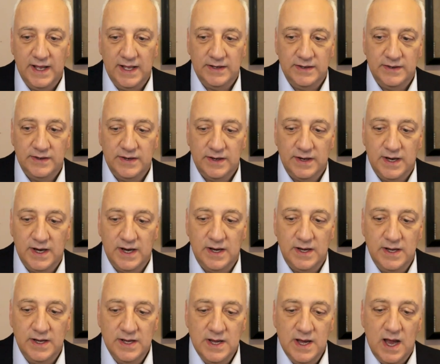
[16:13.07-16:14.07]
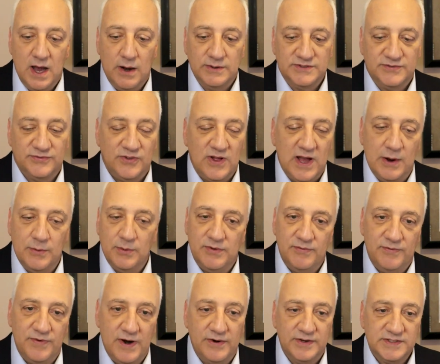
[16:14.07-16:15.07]
And uh, I was flying
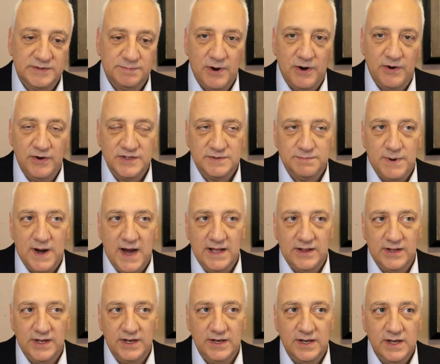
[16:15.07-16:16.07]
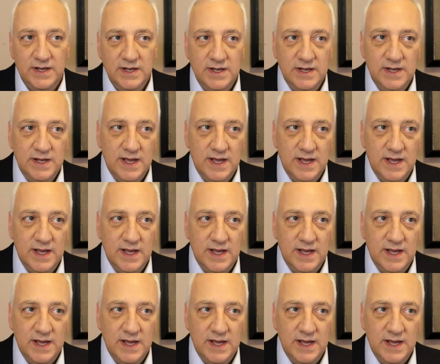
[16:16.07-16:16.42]
with a very experienced pilot.